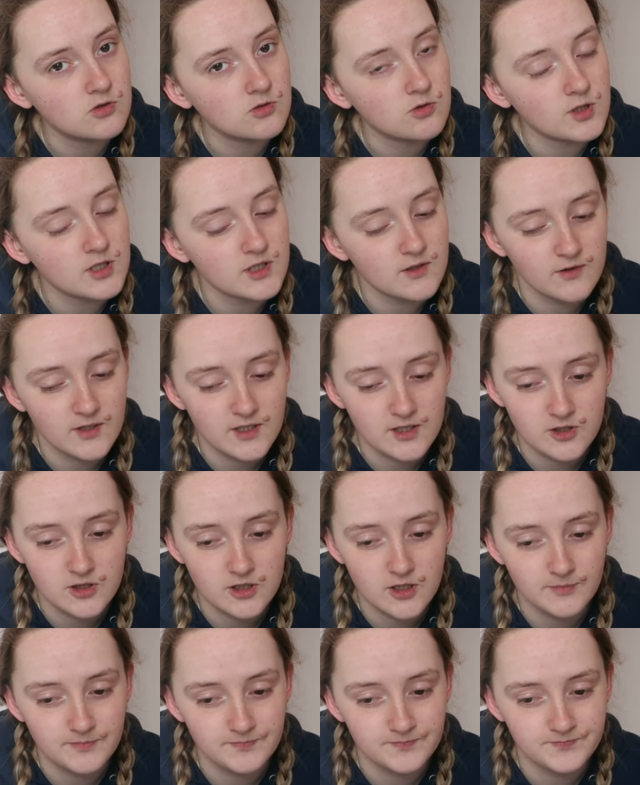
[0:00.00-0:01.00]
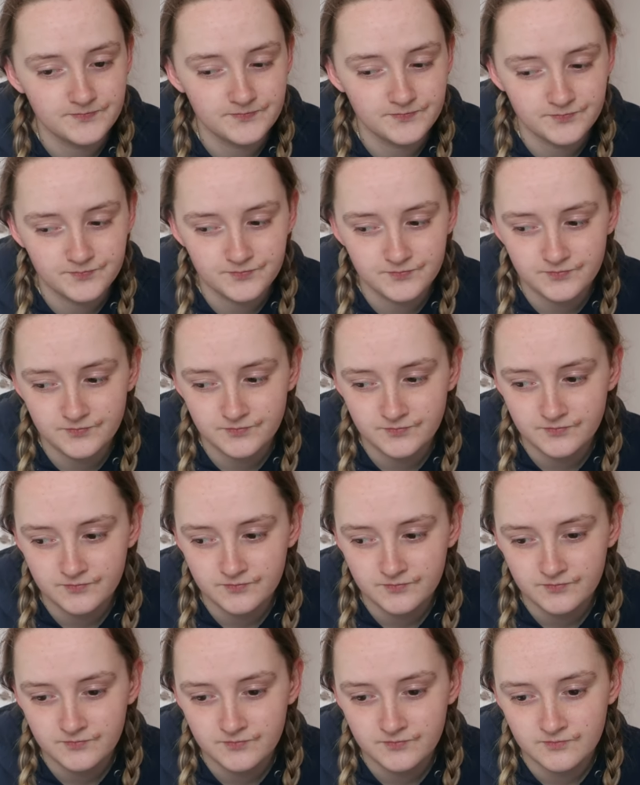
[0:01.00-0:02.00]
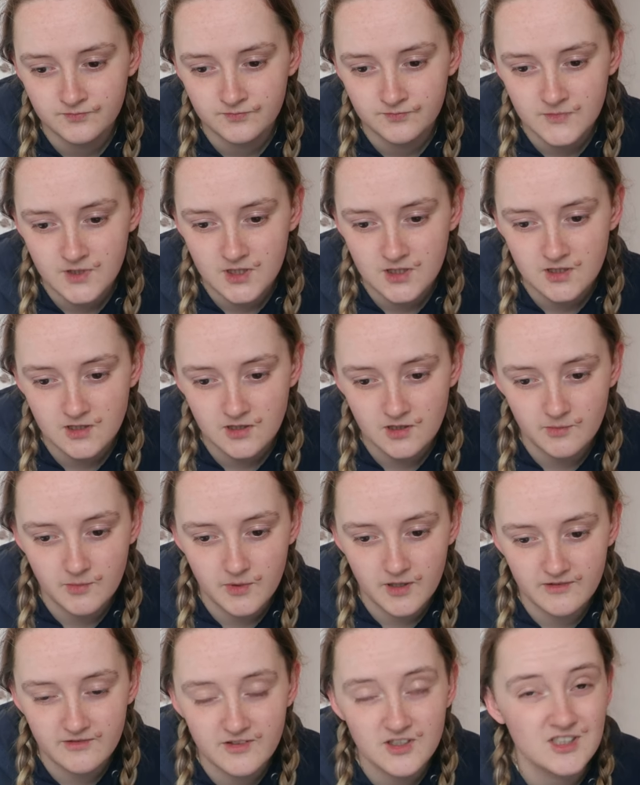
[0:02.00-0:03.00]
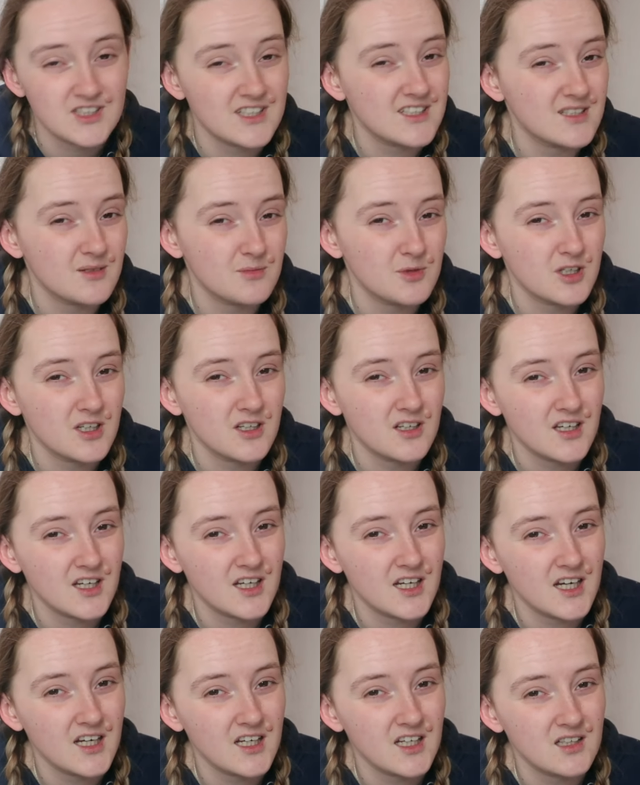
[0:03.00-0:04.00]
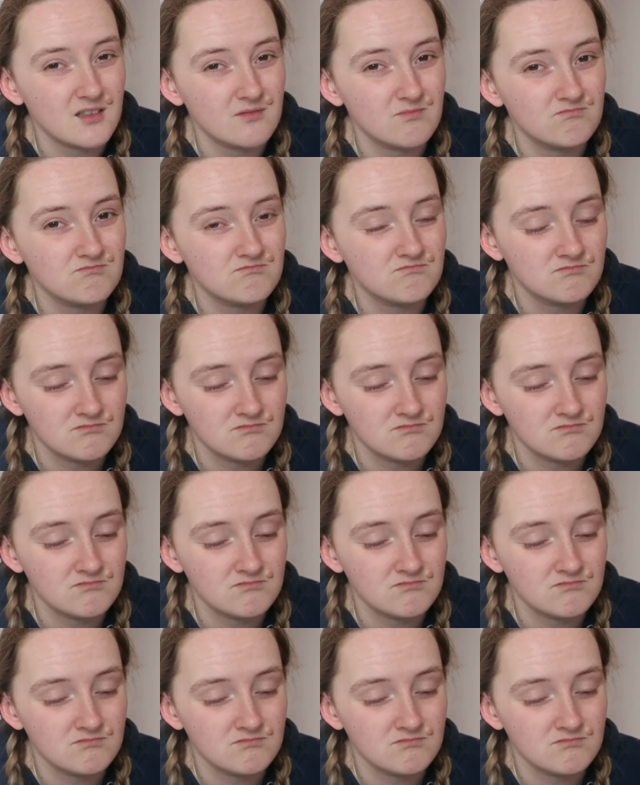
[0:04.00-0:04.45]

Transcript: draw it differently each time, so that my fish ends up looking like an alien.